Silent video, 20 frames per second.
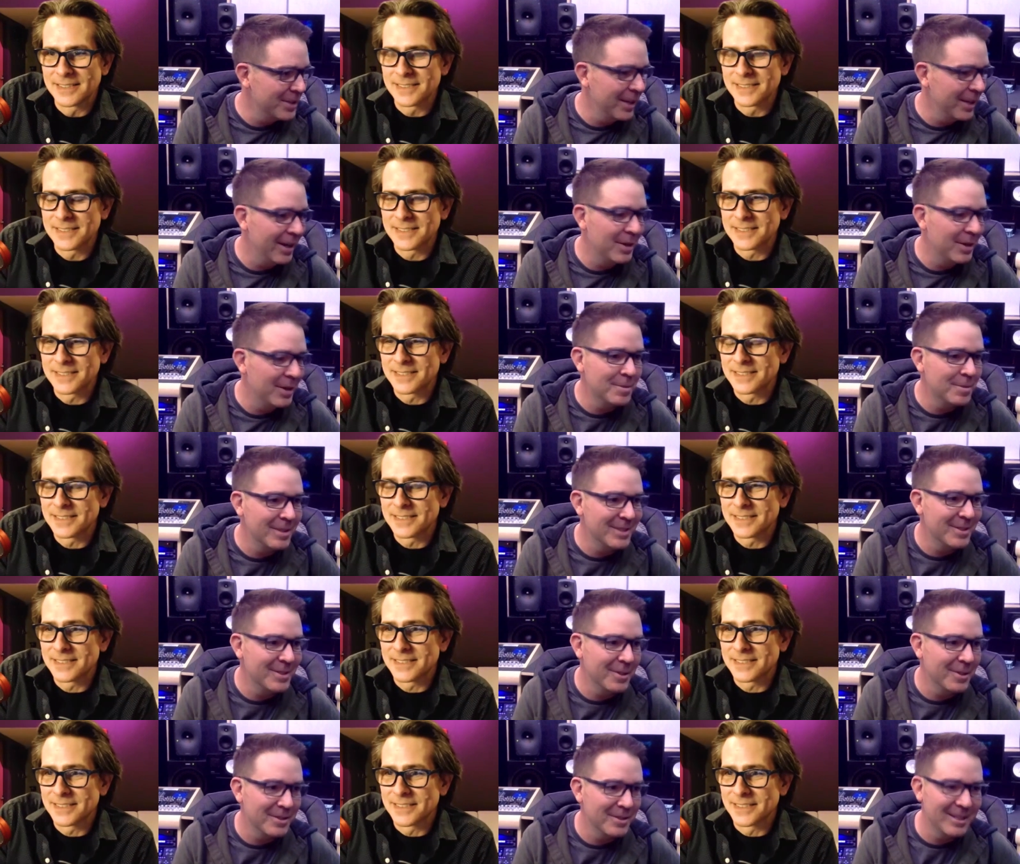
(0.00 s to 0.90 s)
Speaker 1: and I was pretty
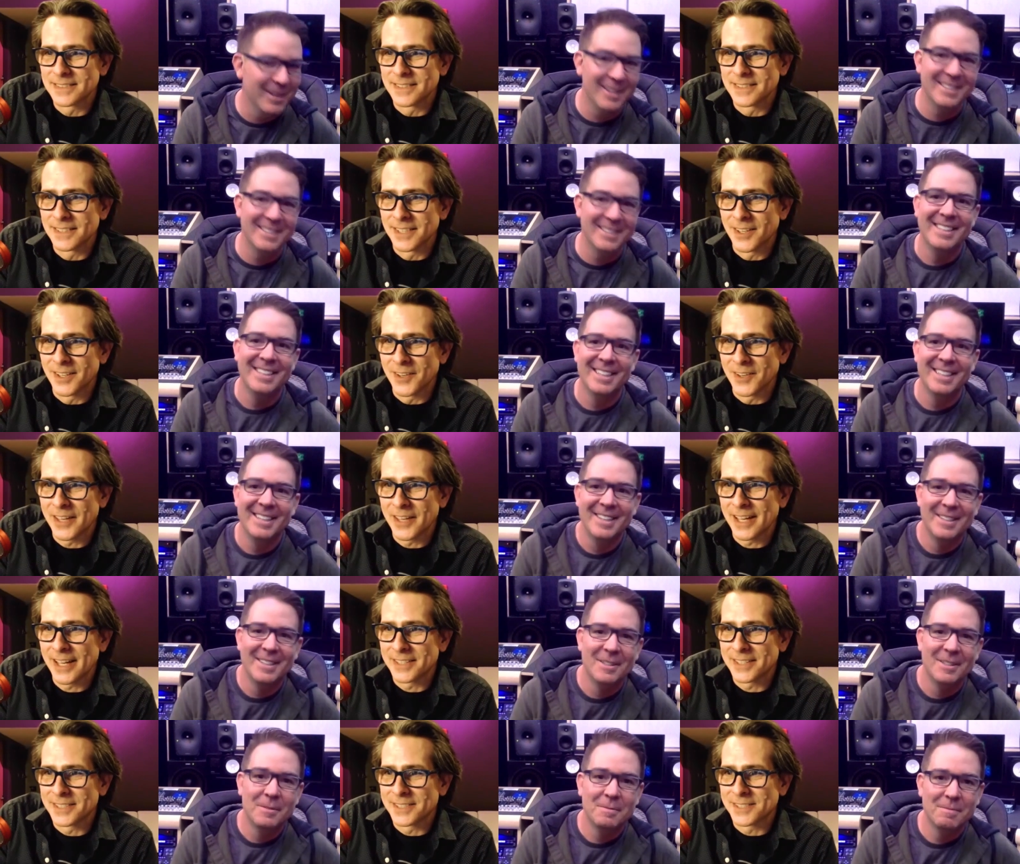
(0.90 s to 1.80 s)
stoked on it.
Speaker 2: Oh,
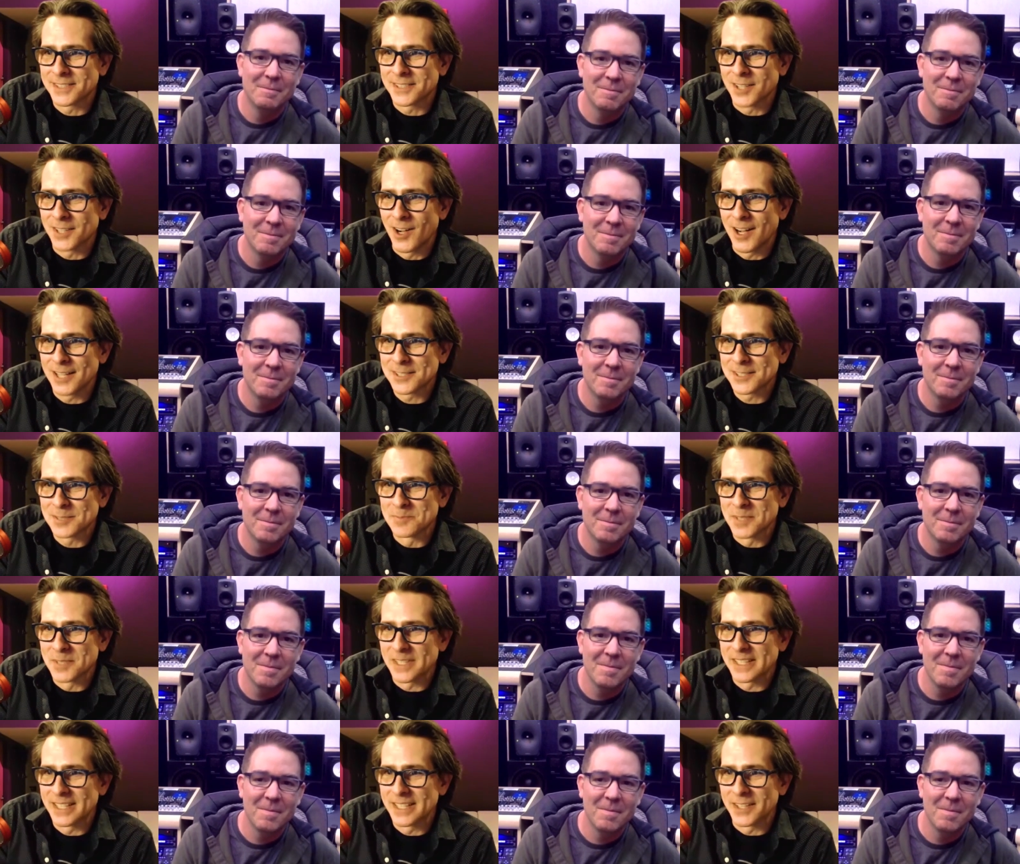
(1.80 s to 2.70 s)
that is awesome
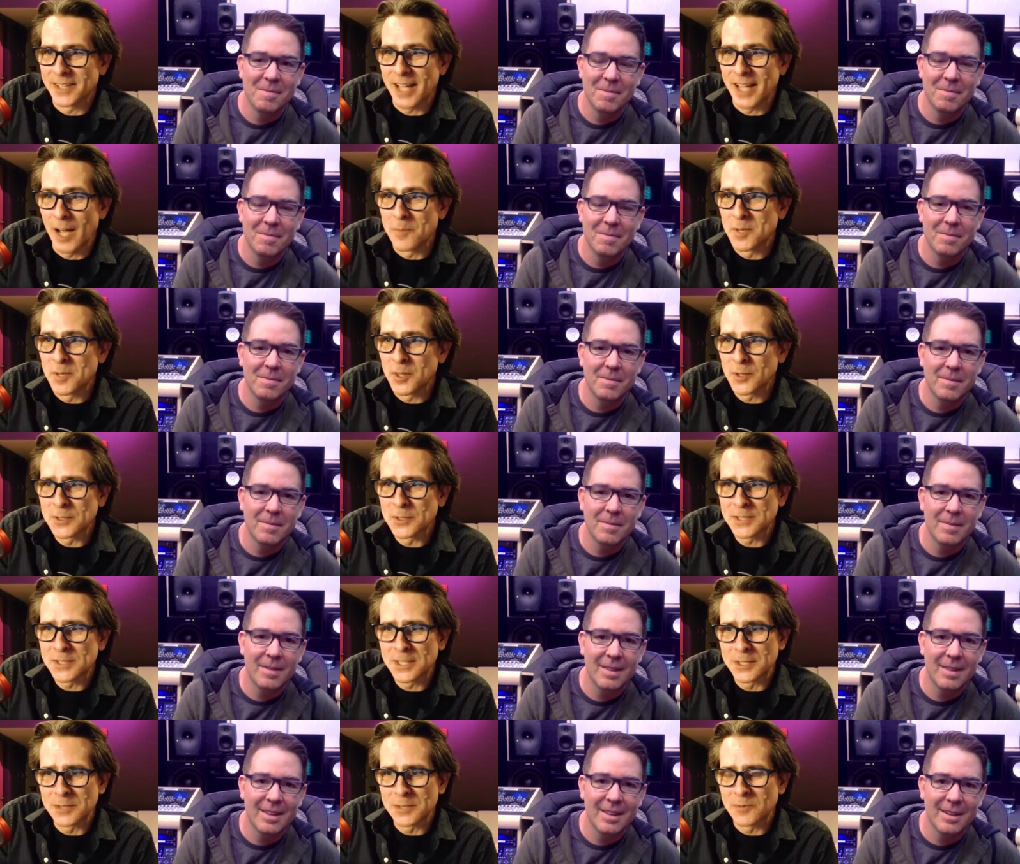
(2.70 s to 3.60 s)
to hear. Yeah, I mean those
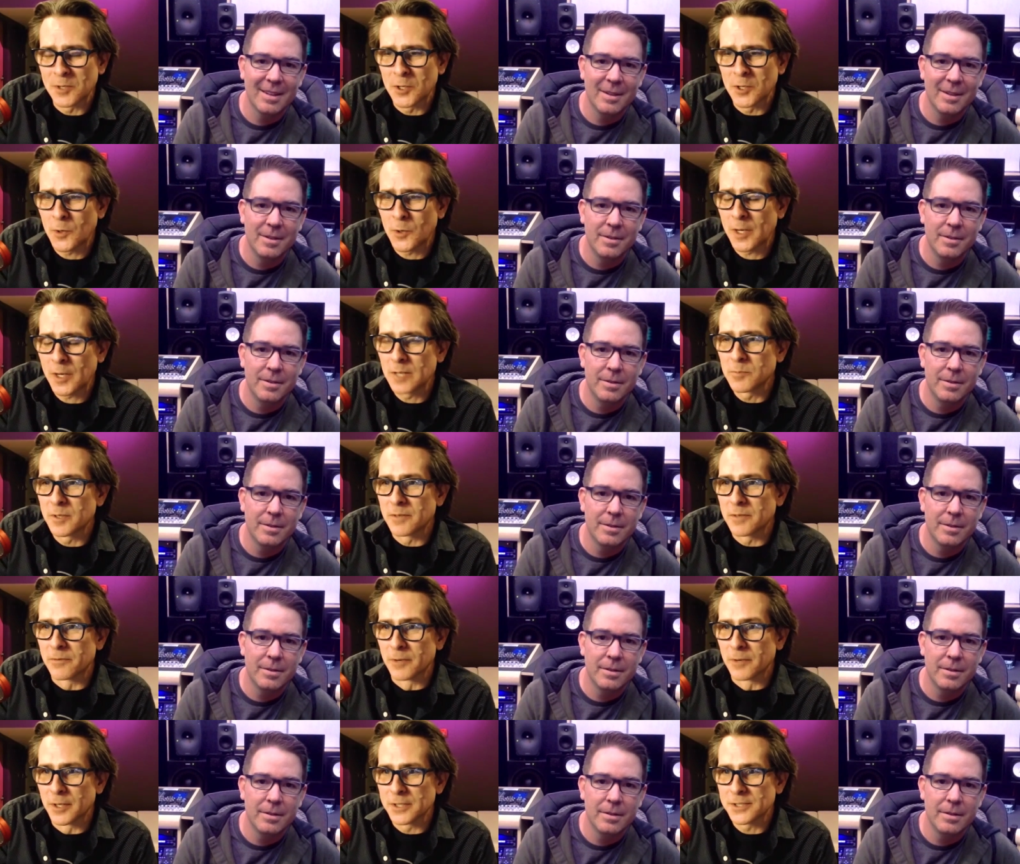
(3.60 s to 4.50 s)
things have been incredibly
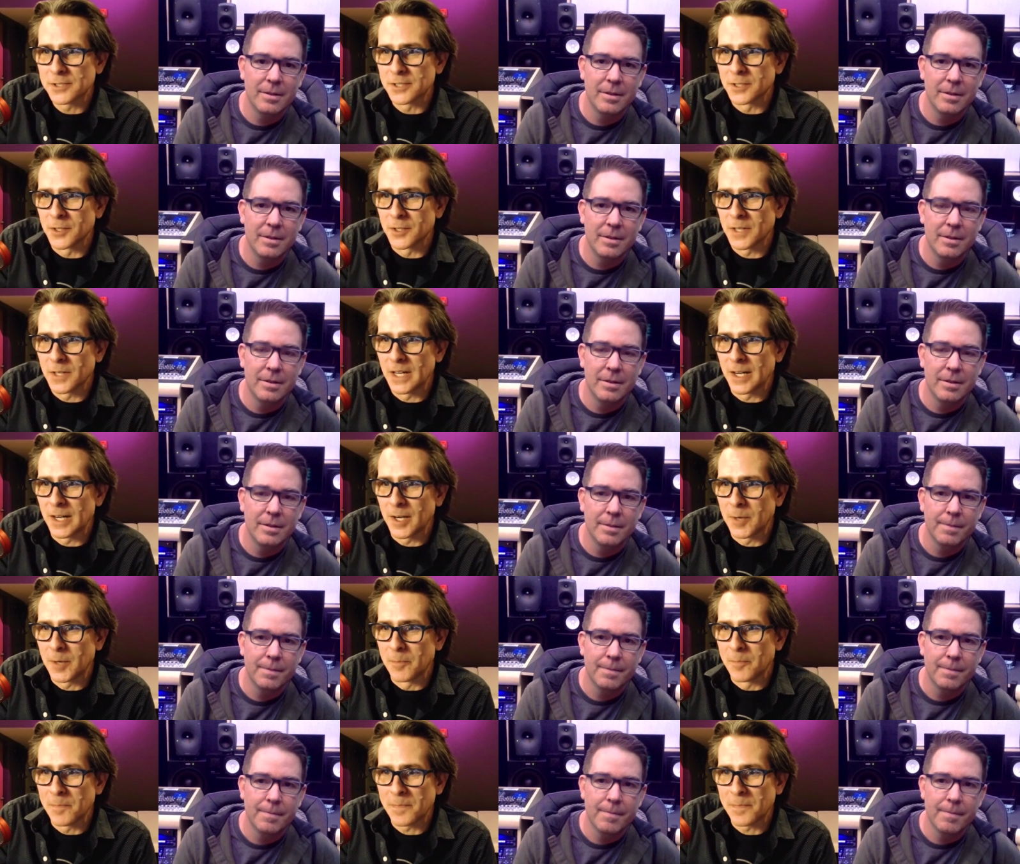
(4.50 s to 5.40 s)
versatile.
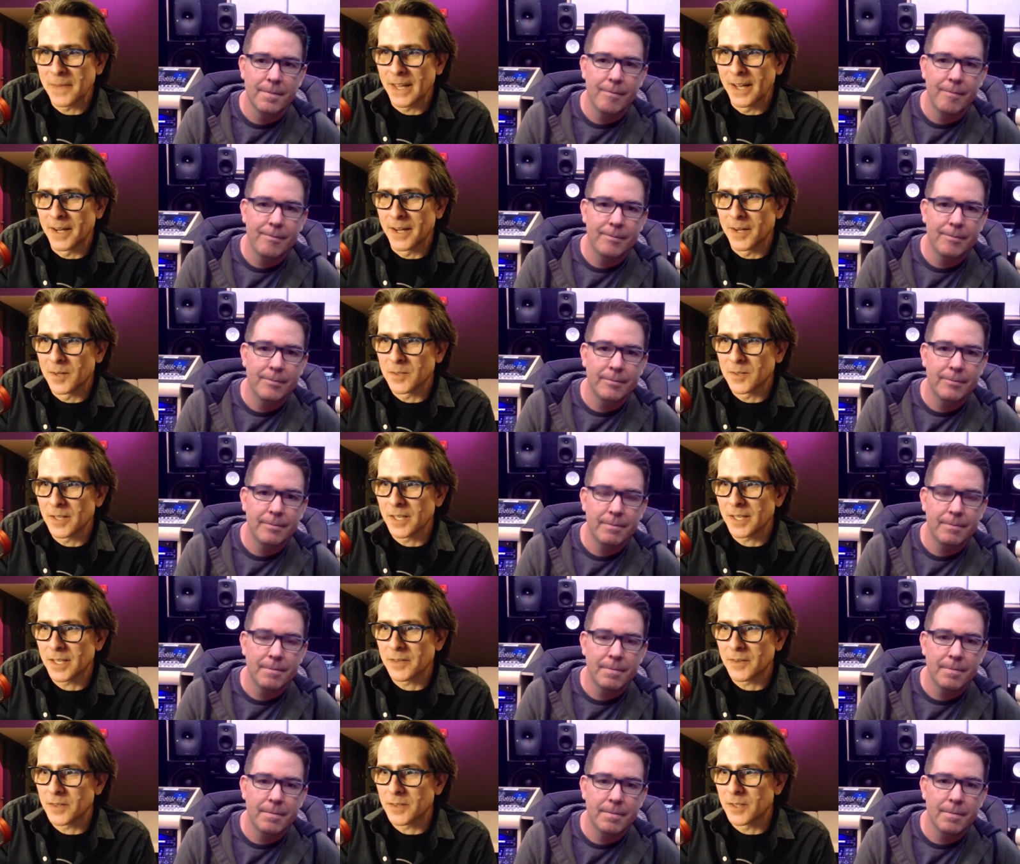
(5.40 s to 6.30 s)
Um, uh,
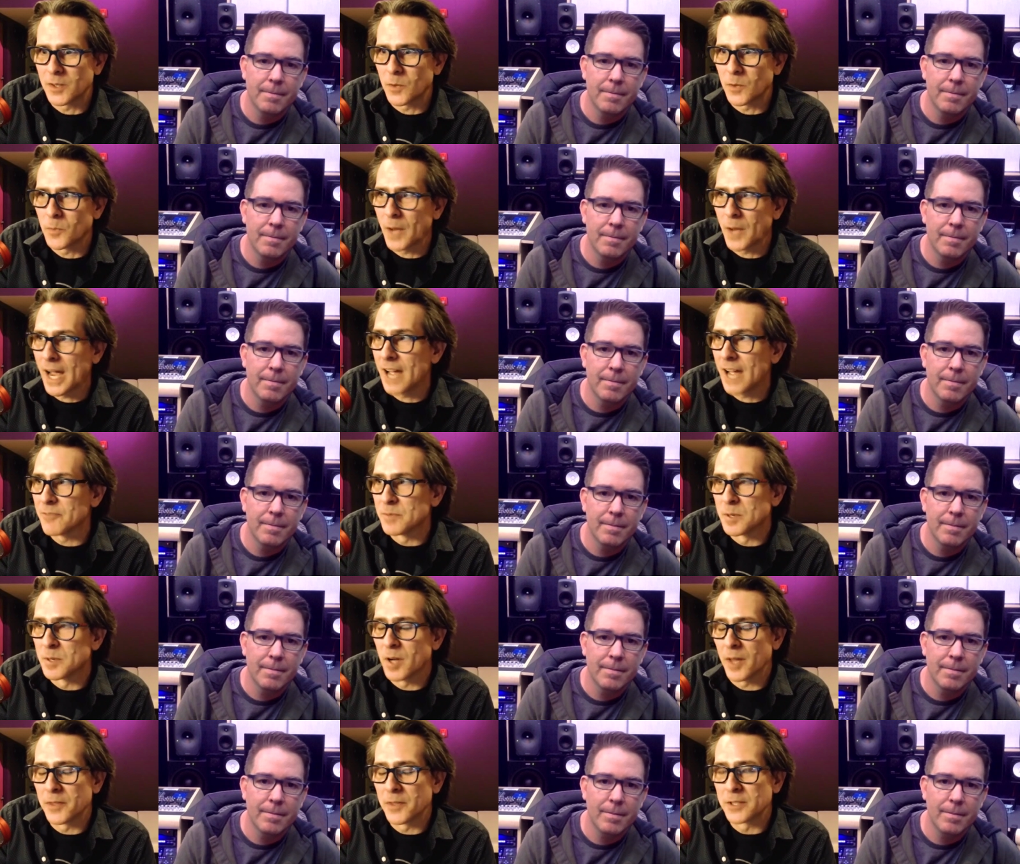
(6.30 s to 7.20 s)
eh, you know, I have them in